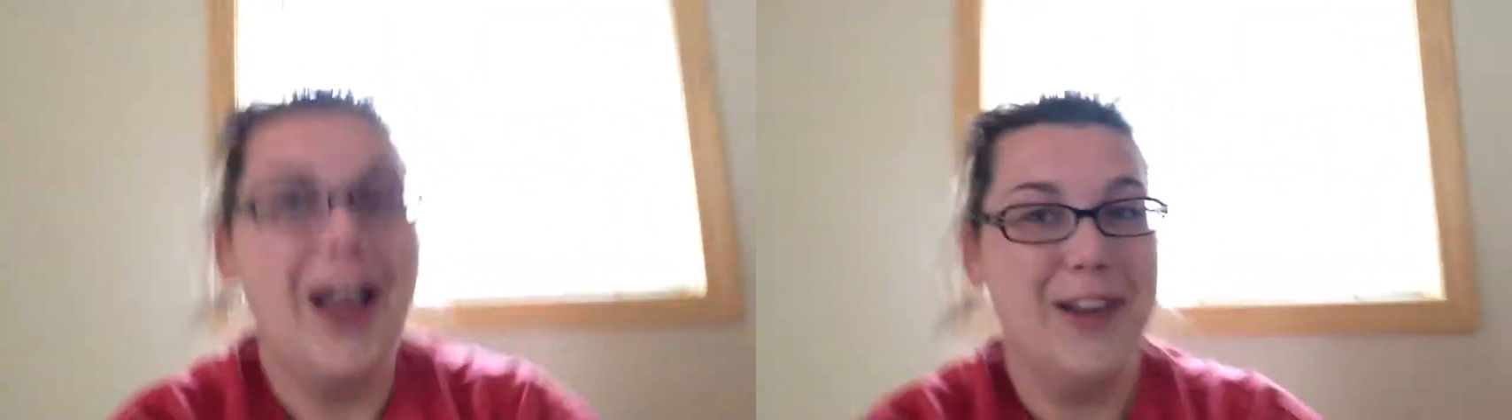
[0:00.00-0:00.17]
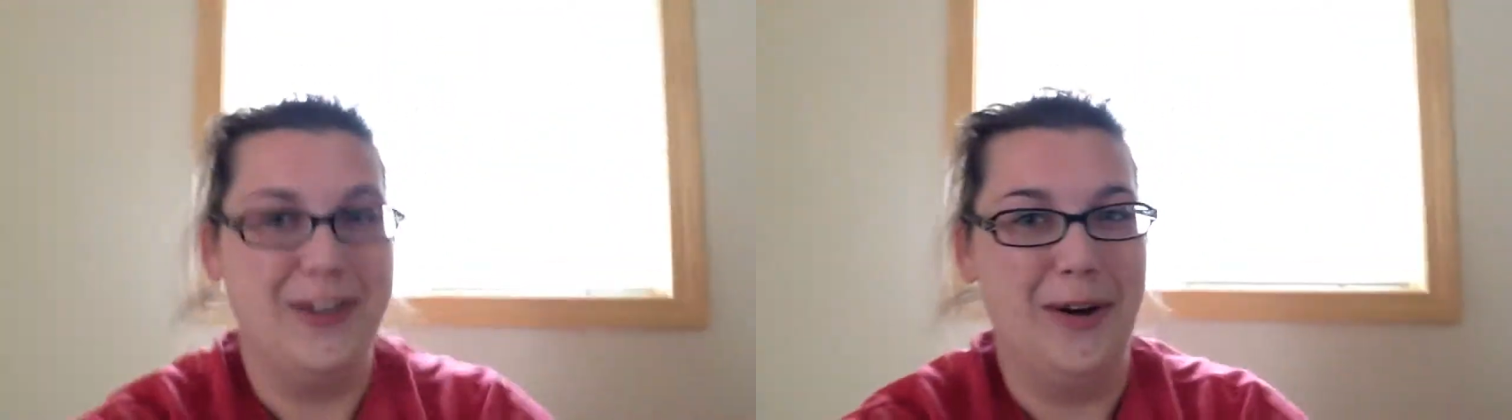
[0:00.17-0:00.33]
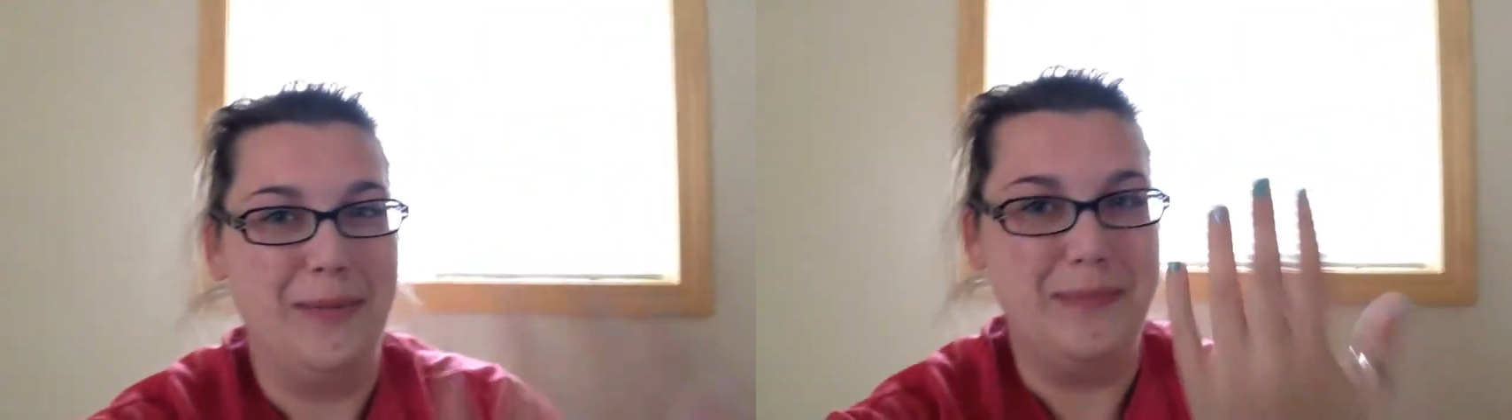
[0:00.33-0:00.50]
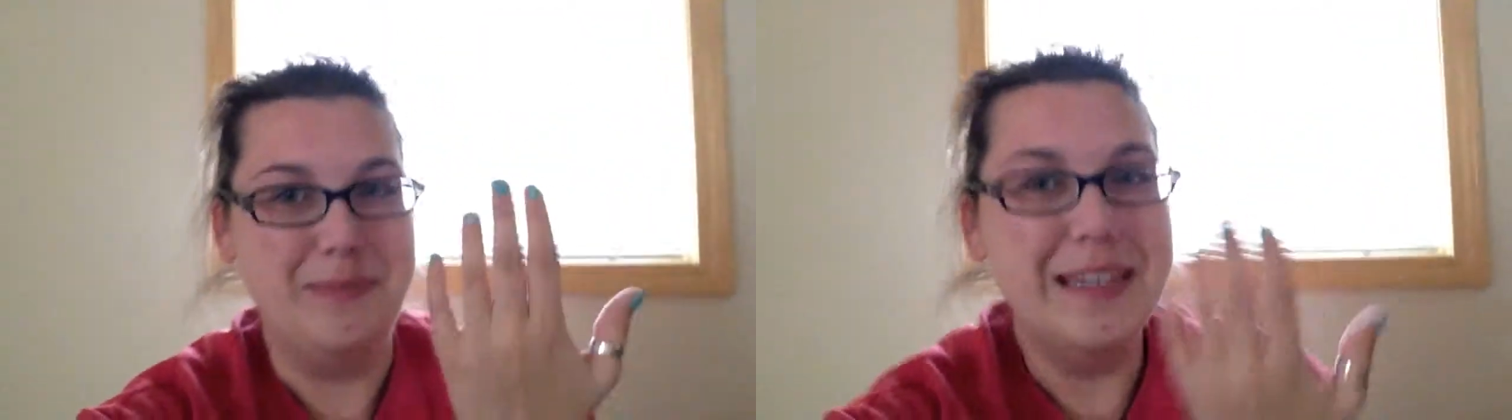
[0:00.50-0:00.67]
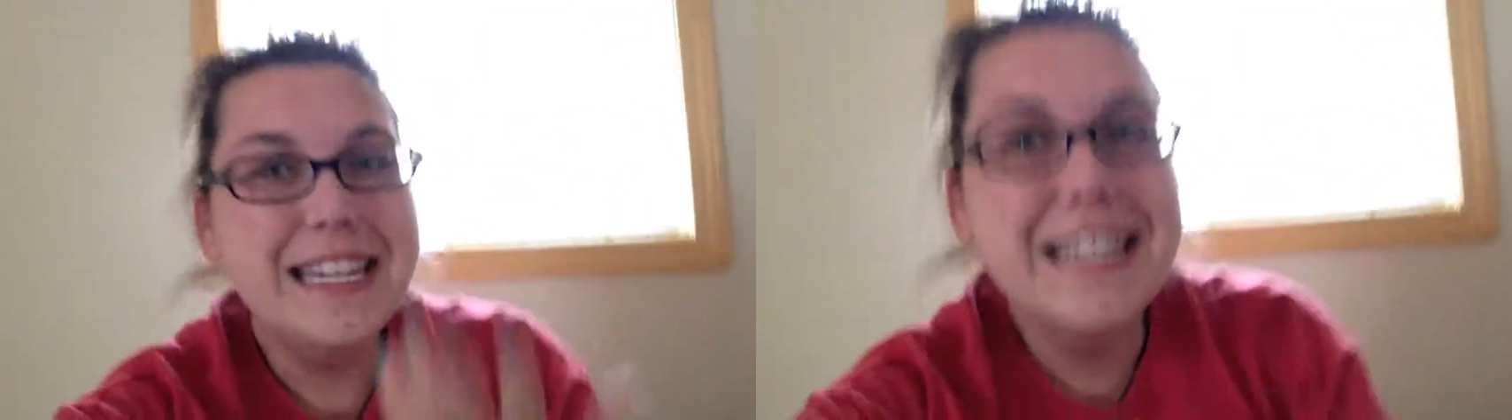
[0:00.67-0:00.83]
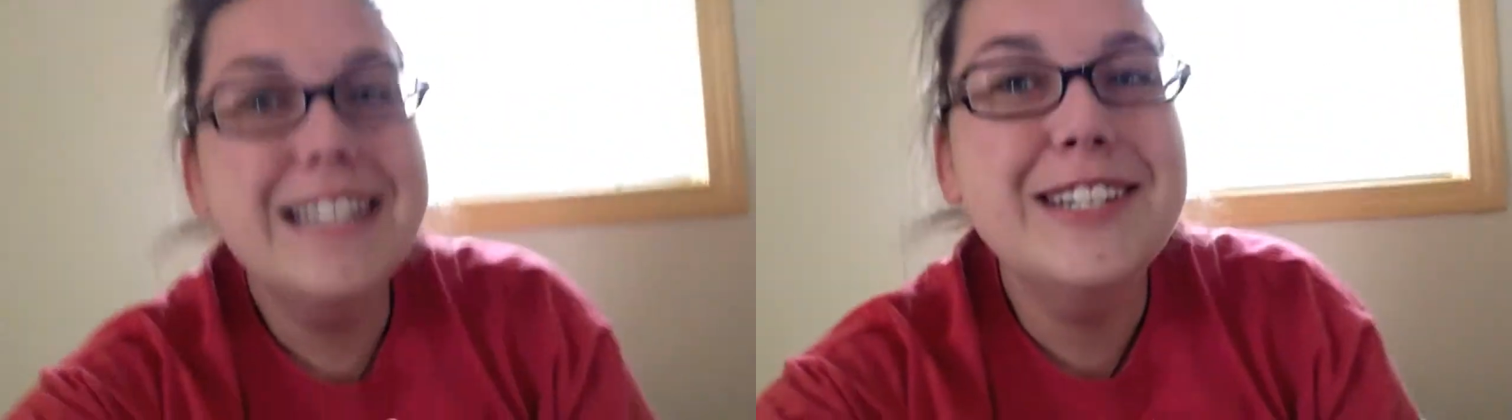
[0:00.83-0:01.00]
No
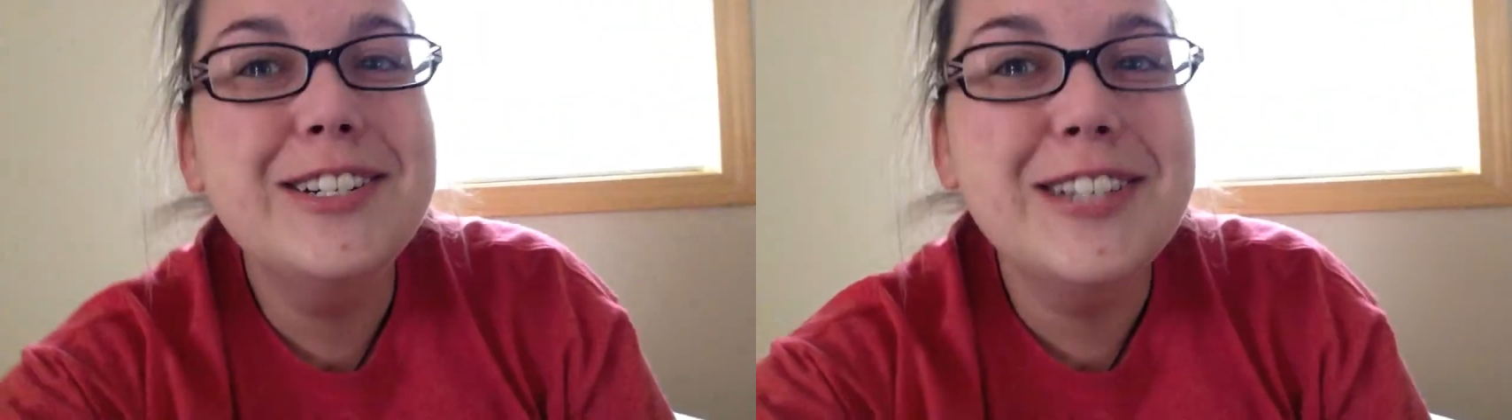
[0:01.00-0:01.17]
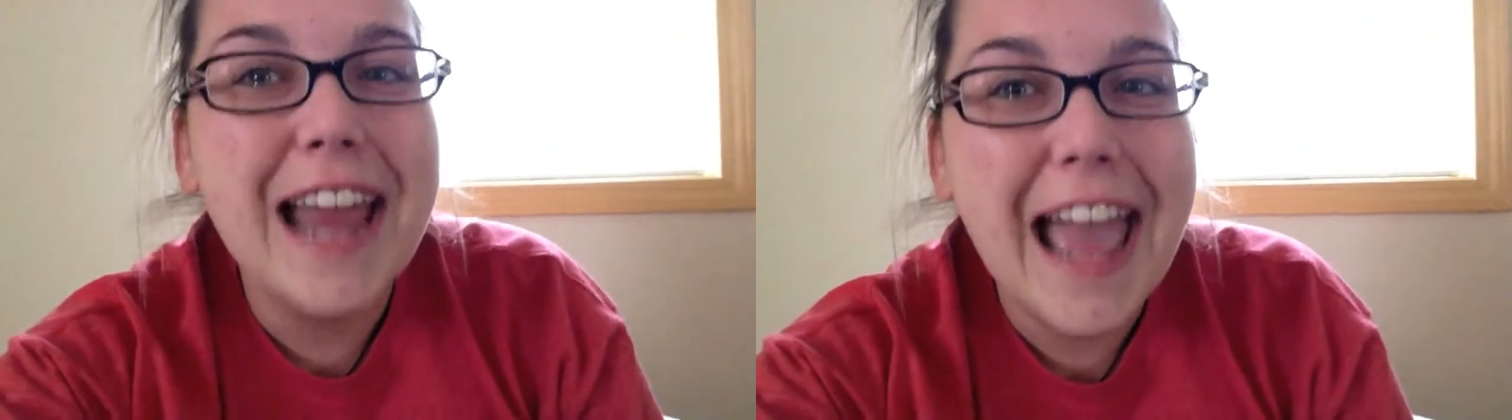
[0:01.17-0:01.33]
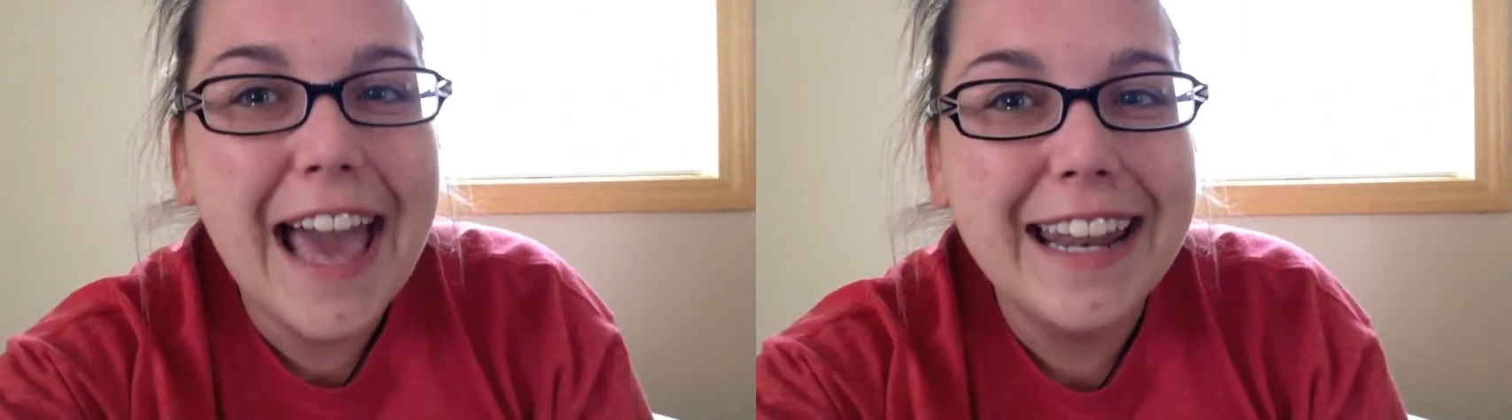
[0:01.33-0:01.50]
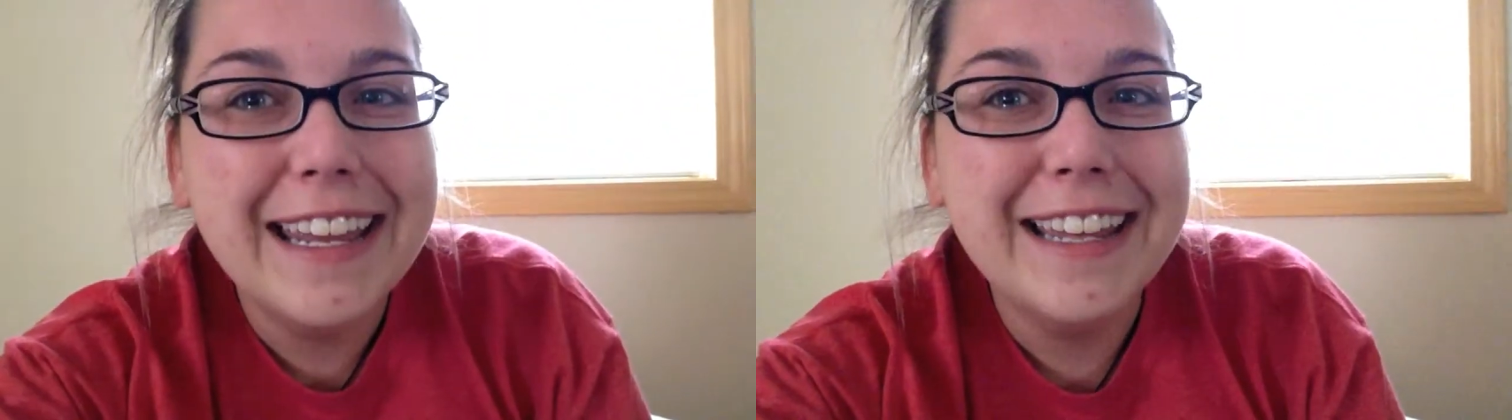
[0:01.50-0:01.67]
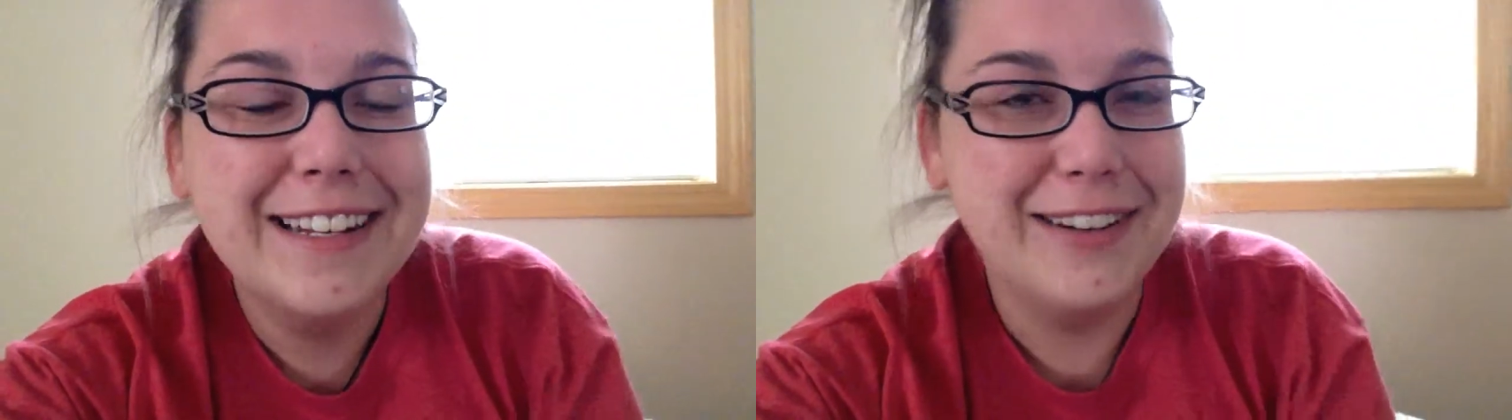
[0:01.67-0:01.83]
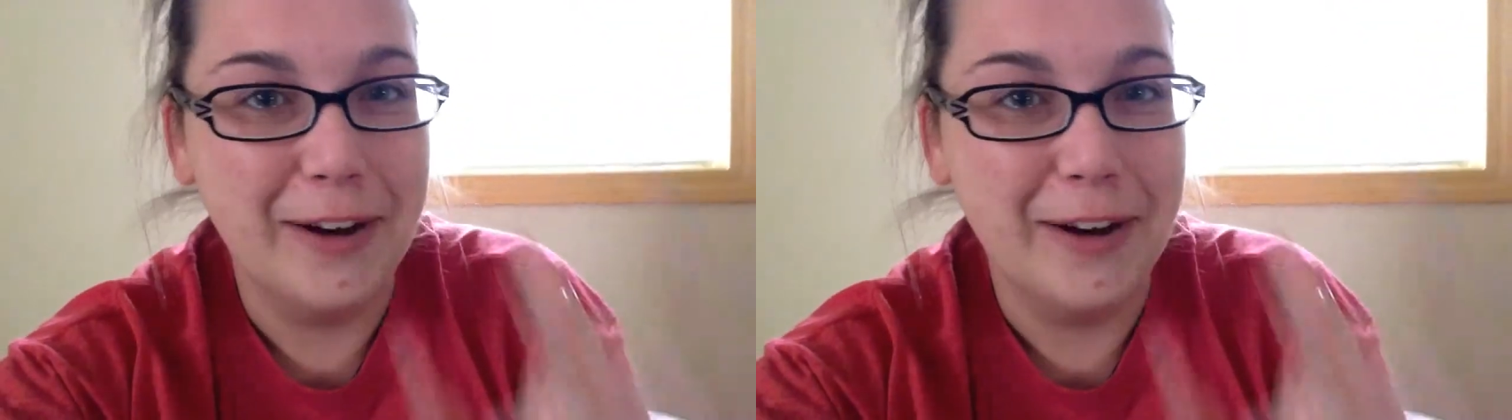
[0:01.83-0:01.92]
mean Shannon,